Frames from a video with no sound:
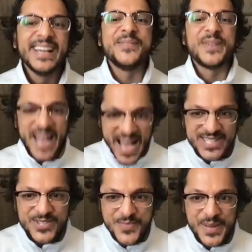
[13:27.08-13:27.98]
but
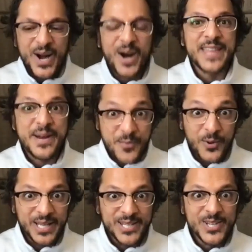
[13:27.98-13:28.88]
as you pay off that
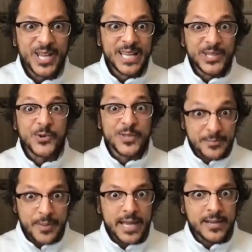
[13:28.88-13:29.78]
mortgage, you and the
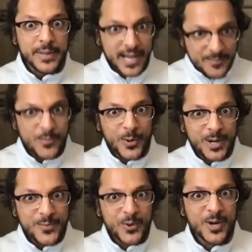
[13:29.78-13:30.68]
bank become more
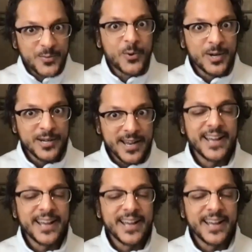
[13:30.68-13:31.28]
and more and more